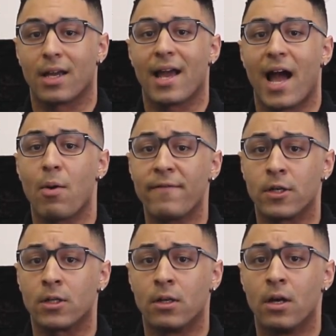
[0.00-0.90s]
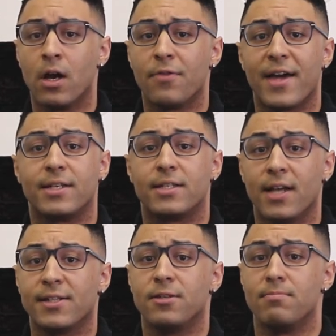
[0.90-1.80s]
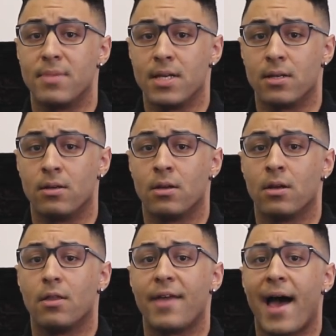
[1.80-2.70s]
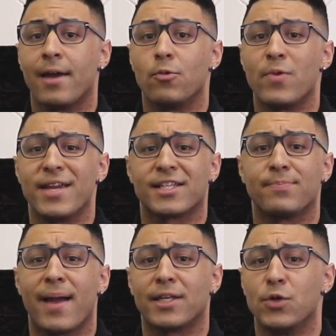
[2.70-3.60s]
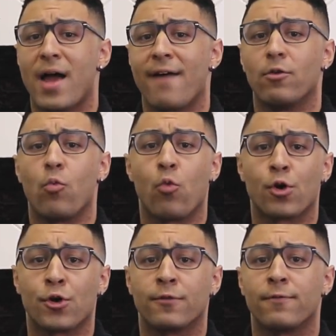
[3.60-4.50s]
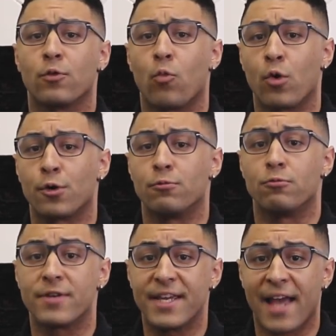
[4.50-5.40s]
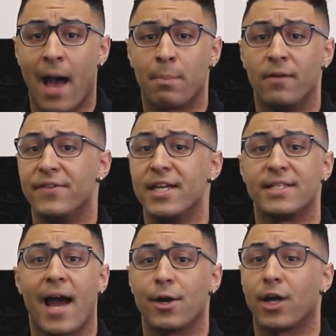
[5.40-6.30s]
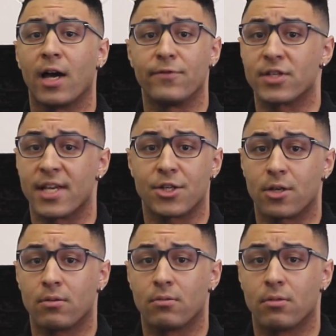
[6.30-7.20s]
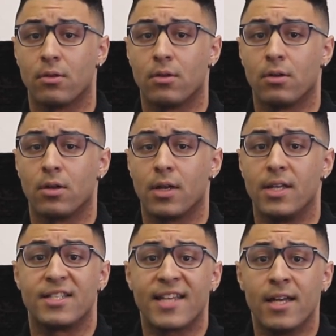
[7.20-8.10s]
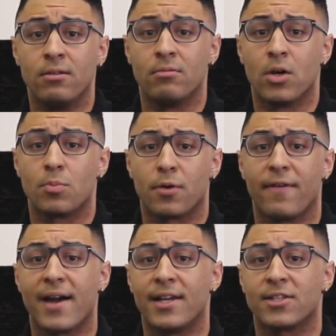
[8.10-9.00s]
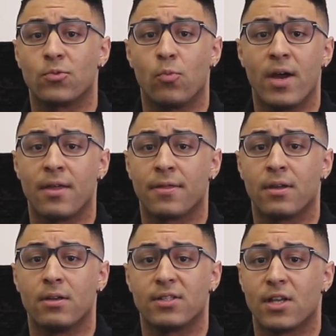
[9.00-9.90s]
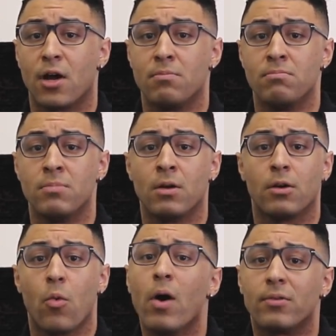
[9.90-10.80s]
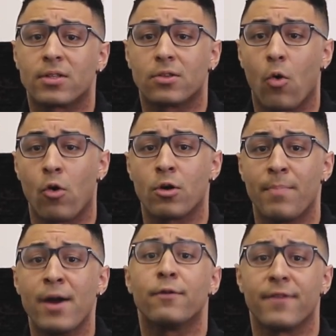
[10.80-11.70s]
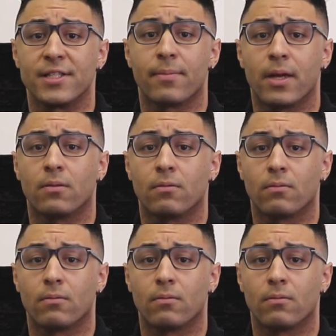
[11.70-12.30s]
However, that doesn't mean that we expect you to have a word-for-word recap of the entire conversation. Instead, provide us with some quotes or paraphrase of it.